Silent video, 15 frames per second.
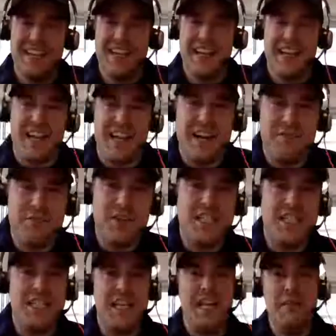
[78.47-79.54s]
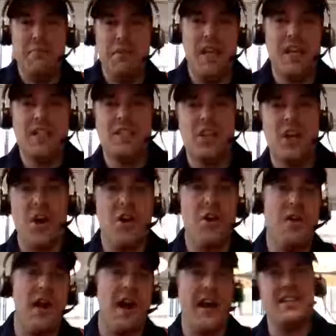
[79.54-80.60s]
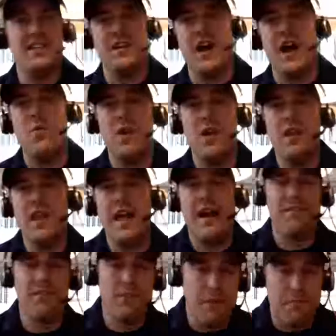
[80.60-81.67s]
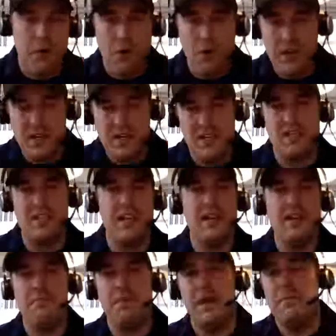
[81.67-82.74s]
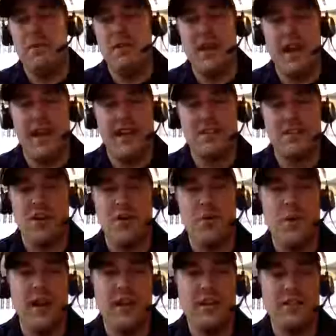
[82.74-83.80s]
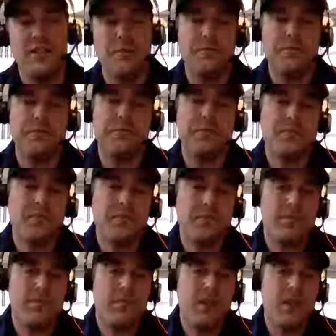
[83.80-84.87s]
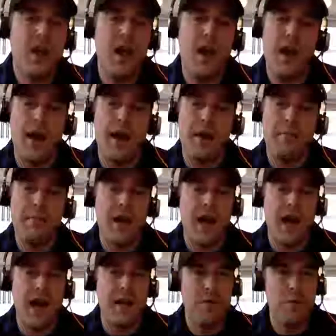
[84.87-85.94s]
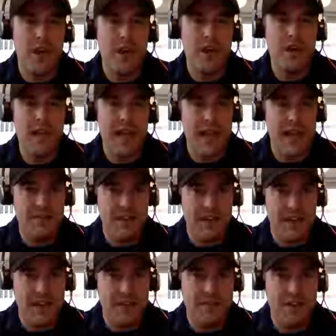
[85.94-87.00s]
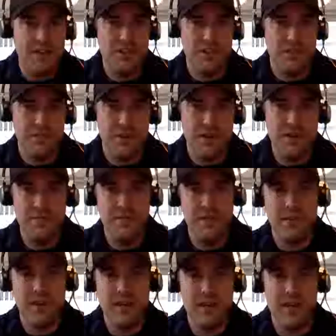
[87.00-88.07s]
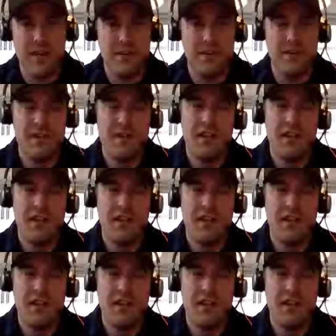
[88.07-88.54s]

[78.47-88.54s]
Can everyone see me? So I do. I will have a report to send to people as always. Um, I will have like I have notes in front of me right now.